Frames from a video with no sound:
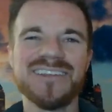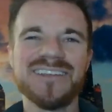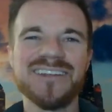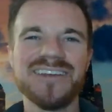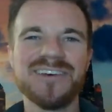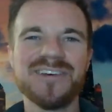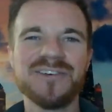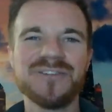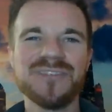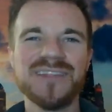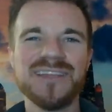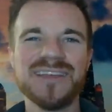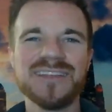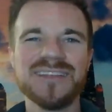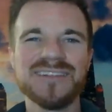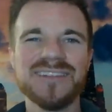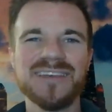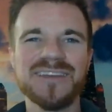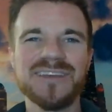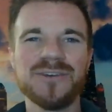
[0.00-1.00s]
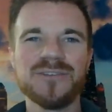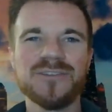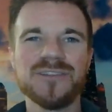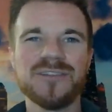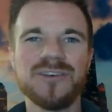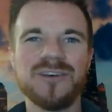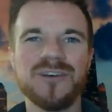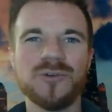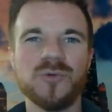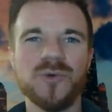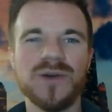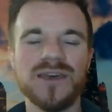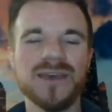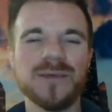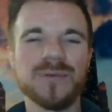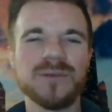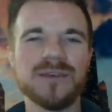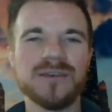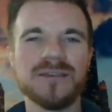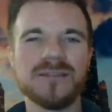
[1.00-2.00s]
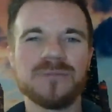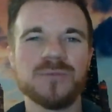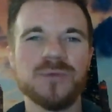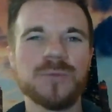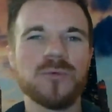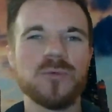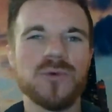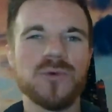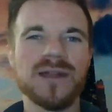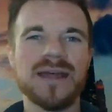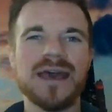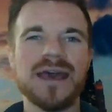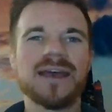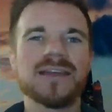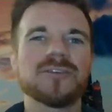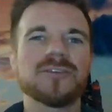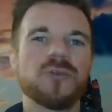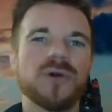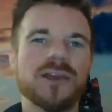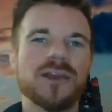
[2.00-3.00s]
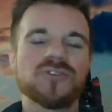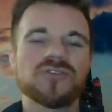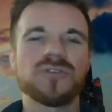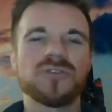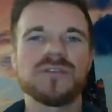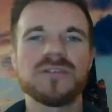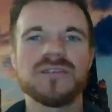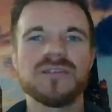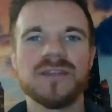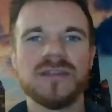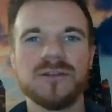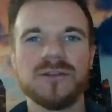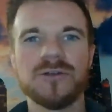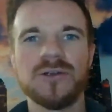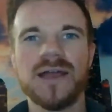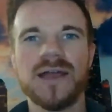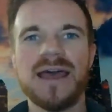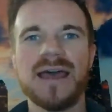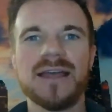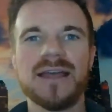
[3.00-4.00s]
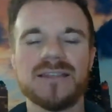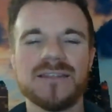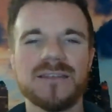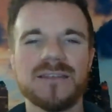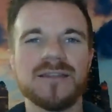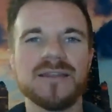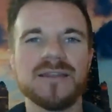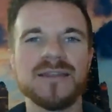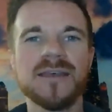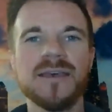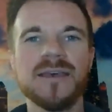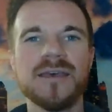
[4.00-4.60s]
That goes a long way, because people want to ask questions and interact, and